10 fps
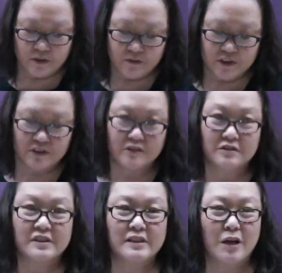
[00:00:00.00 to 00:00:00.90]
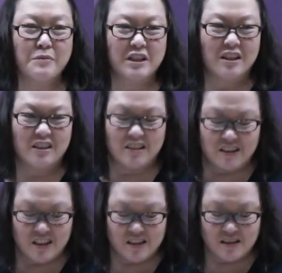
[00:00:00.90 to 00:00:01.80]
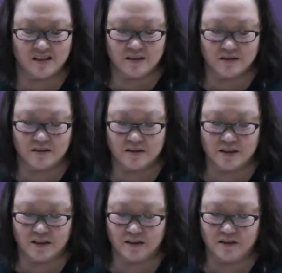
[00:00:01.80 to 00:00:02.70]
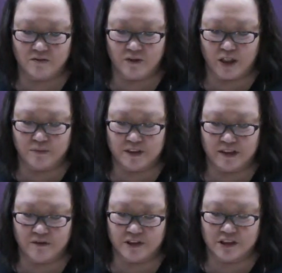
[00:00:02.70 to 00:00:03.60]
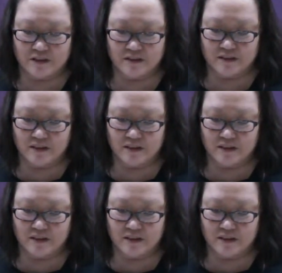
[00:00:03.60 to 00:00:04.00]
one of those salmonella-laced chicken wrap sandwiches